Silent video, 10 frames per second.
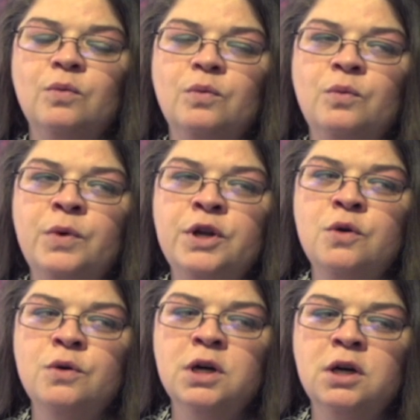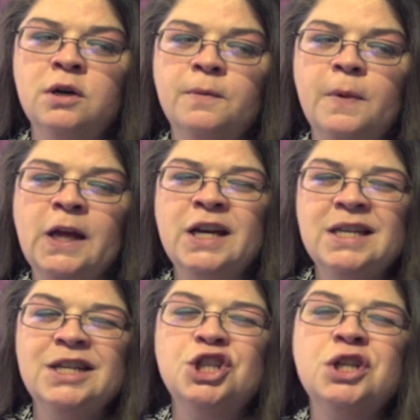when you're
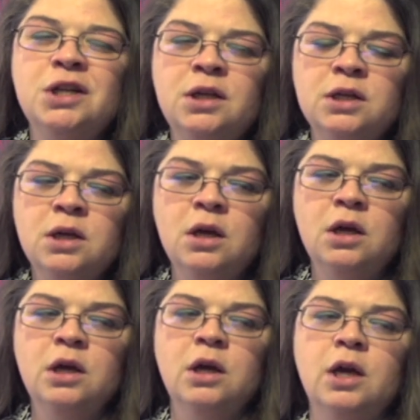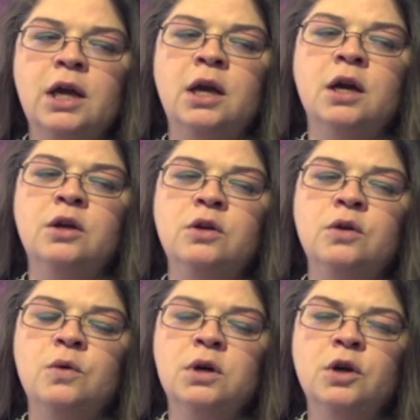conditioned and
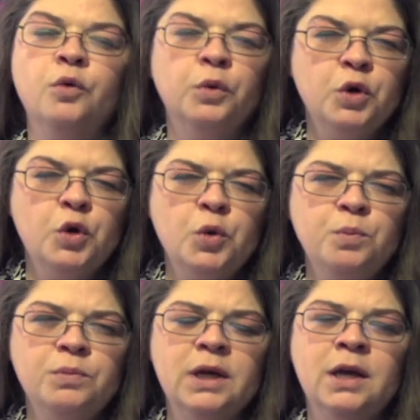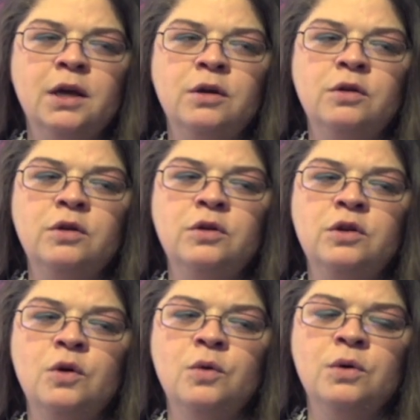you're groomed and
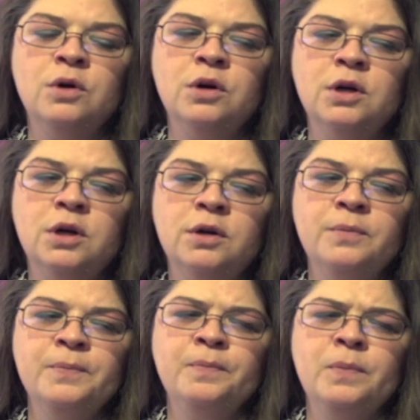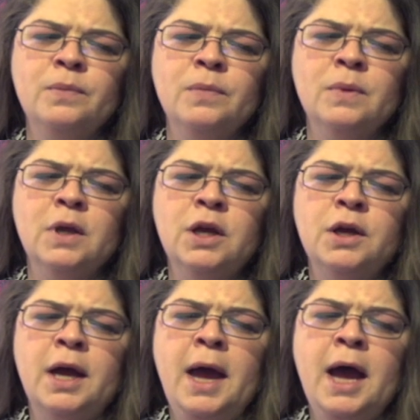you're in
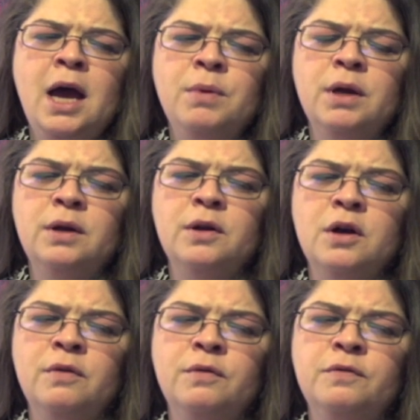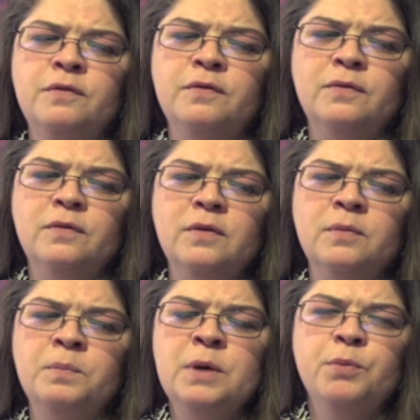a habit of
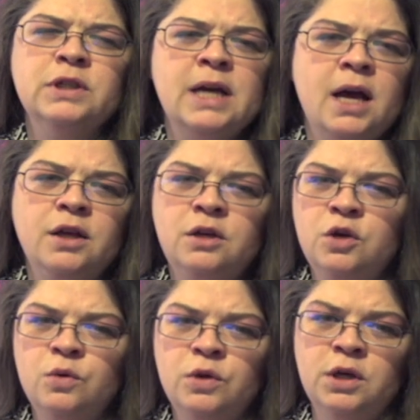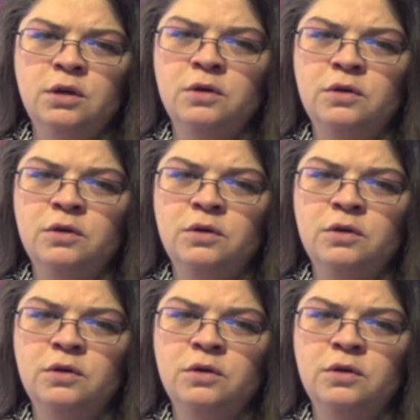people telling you that